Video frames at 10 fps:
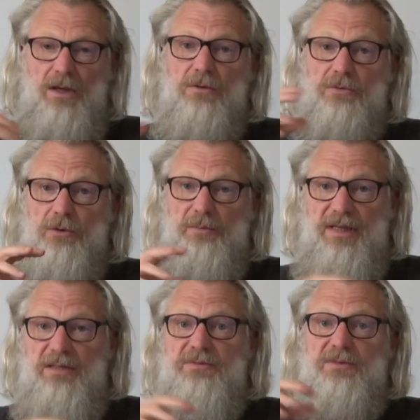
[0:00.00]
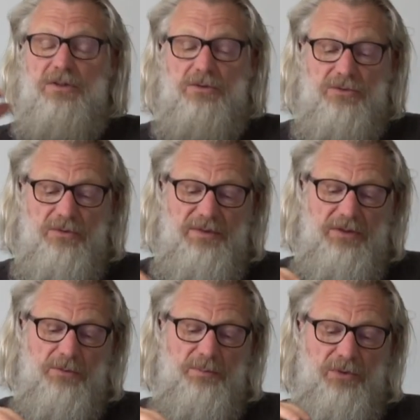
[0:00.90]
From a
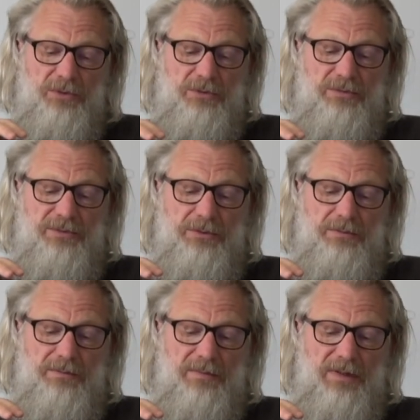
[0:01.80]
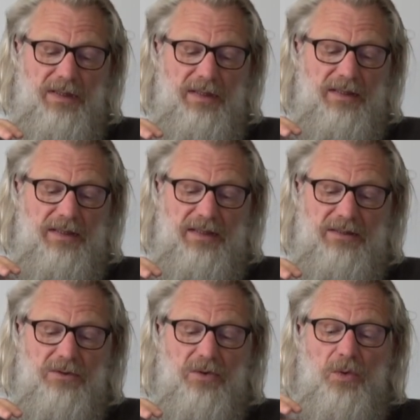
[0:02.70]
philosophical point of view,
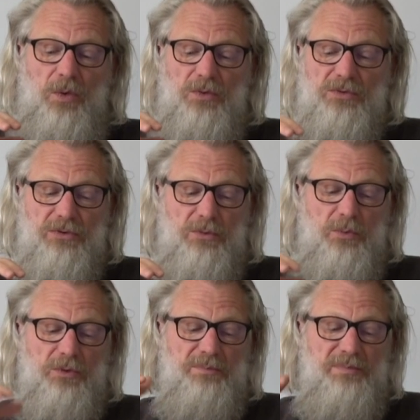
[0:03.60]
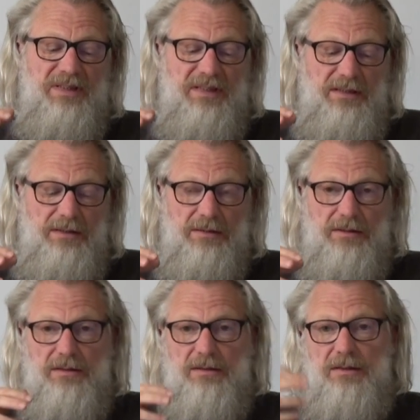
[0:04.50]
it also would be,
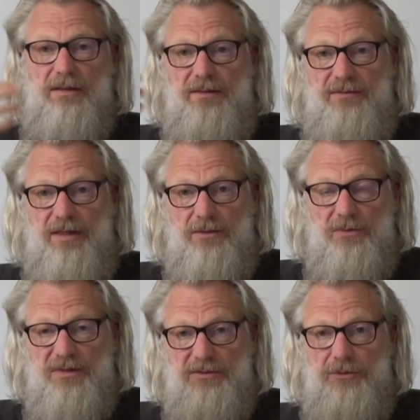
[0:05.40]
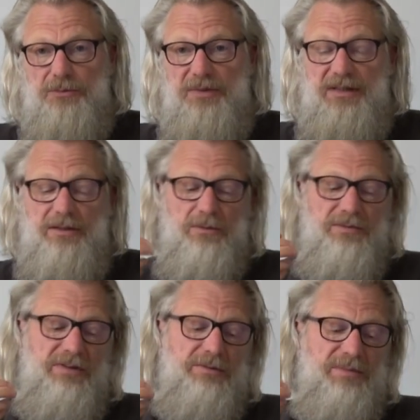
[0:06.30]
if that was the reading of
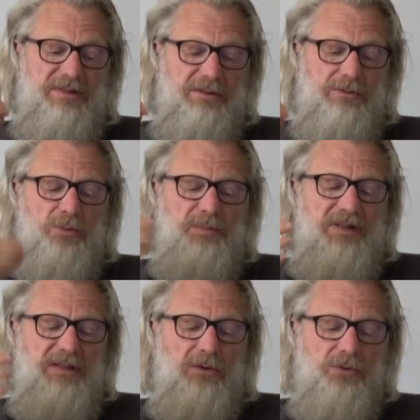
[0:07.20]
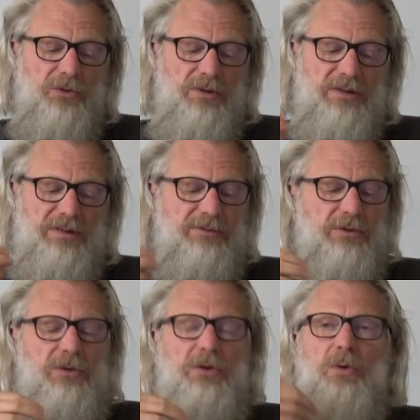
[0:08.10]
his message, would be an alternative to
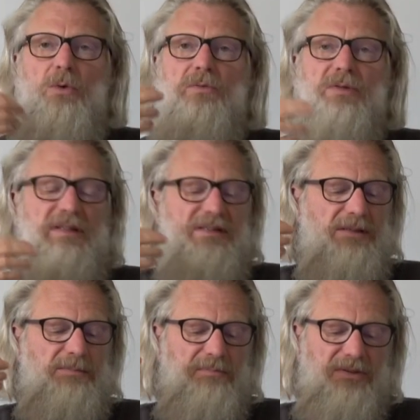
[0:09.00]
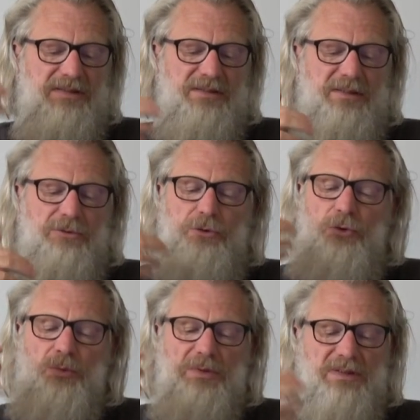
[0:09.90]
the overly simplistic
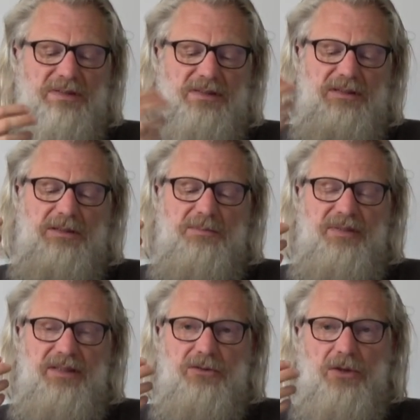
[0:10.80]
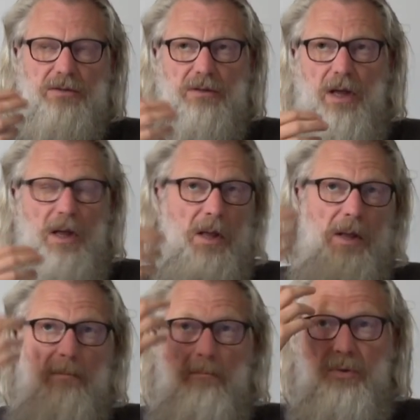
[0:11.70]
dualistic debate on
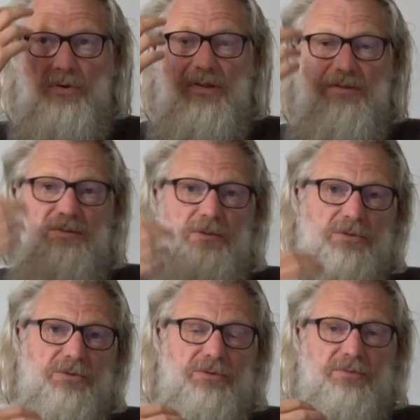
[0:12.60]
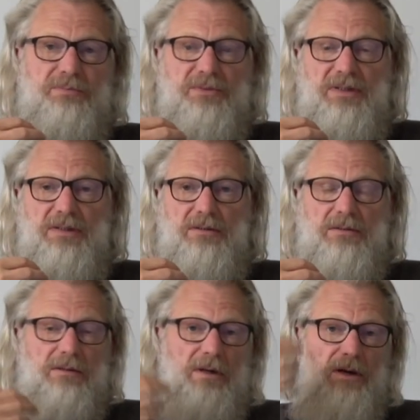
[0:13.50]
body versus brain,
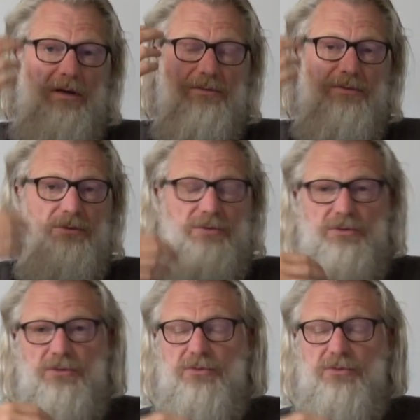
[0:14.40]
heart versus